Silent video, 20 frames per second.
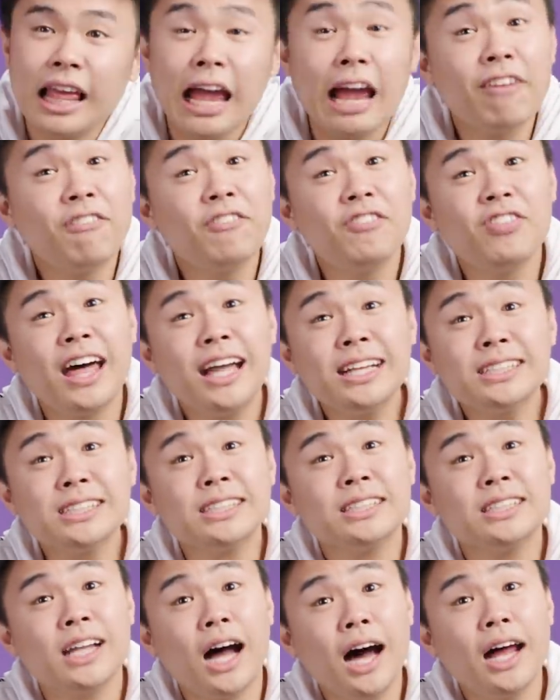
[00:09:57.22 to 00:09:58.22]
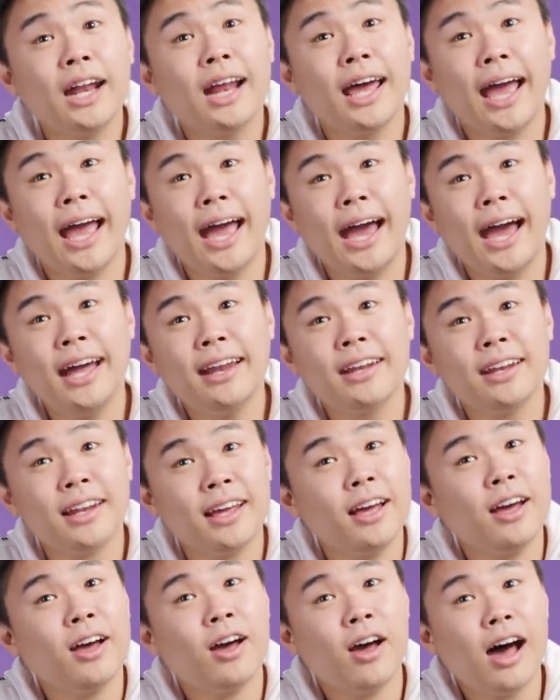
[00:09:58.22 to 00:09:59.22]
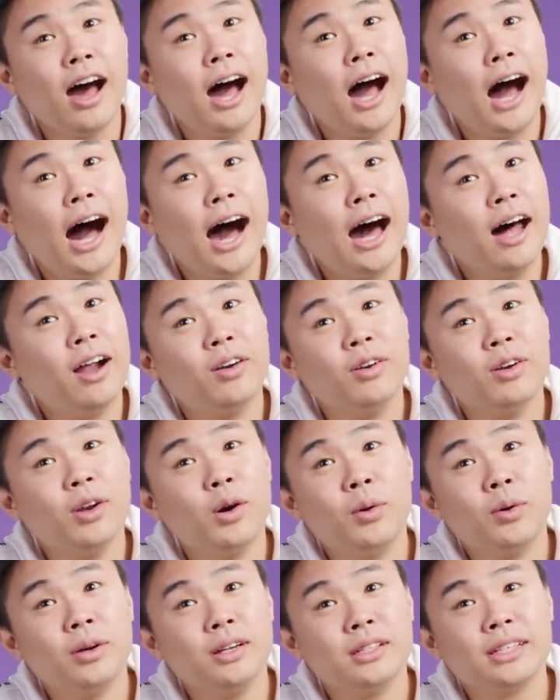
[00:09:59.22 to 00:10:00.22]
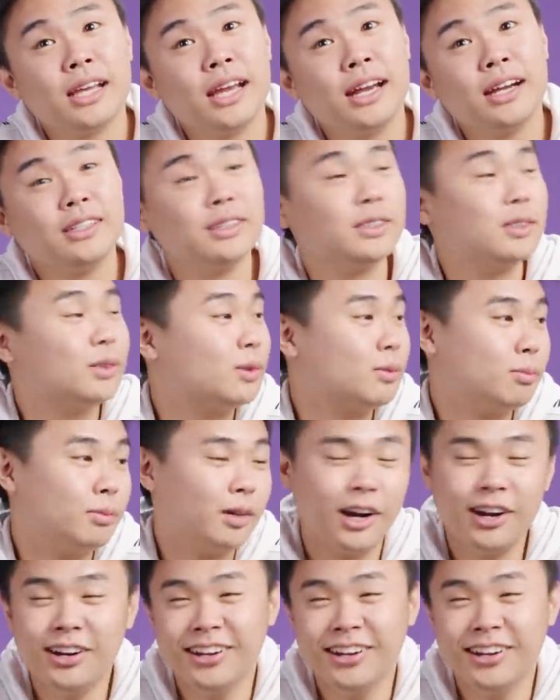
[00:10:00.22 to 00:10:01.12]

If that's not a hat, I don't know what his hair's doing, bro.